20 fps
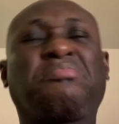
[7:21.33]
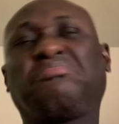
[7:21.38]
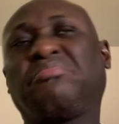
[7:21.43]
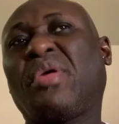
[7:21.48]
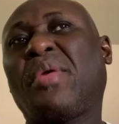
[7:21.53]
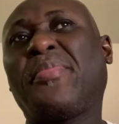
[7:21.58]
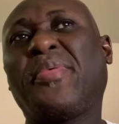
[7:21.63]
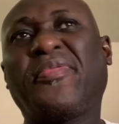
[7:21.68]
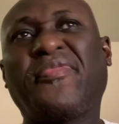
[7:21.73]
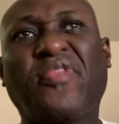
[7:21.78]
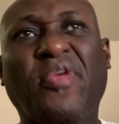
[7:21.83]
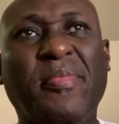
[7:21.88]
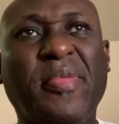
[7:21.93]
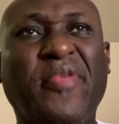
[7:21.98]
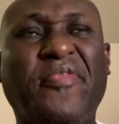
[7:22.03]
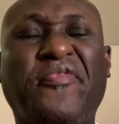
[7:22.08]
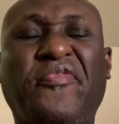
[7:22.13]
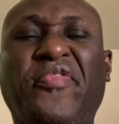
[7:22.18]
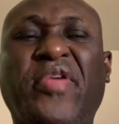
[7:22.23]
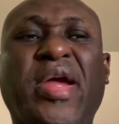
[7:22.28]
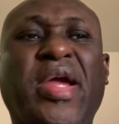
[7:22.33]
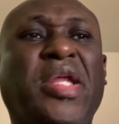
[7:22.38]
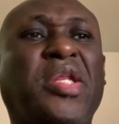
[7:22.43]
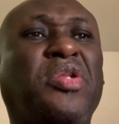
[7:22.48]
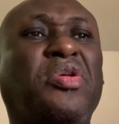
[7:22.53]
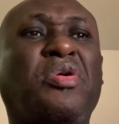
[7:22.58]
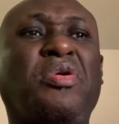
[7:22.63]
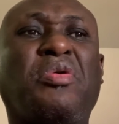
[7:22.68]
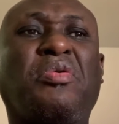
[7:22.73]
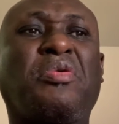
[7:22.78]
maybe from a friend
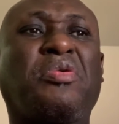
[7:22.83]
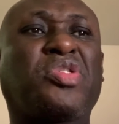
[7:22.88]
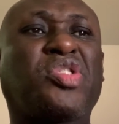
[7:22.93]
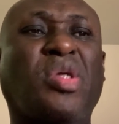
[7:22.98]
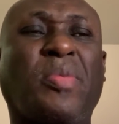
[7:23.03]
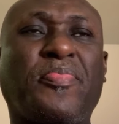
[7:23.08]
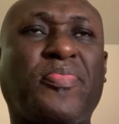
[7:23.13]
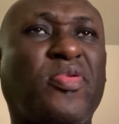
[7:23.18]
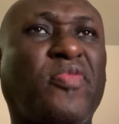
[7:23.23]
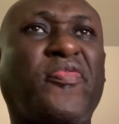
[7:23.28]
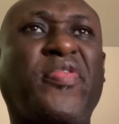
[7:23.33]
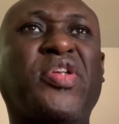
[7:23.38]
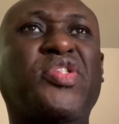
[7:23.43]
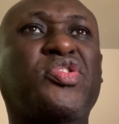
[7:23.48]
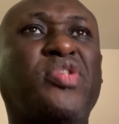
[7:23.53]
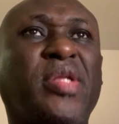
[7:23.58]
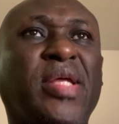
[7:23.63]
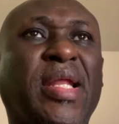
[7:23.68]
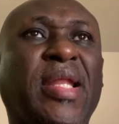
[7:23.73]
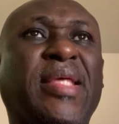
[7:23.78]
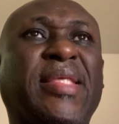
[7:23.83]
or some professional,